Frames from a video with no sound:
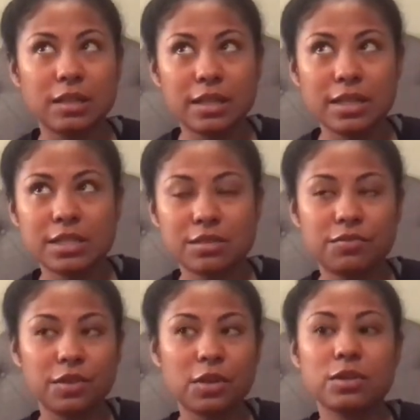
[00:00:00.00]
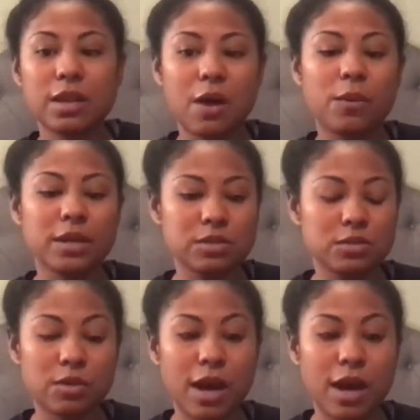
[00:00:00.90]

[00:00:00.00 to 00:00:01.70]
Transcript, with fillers: this field that I went into,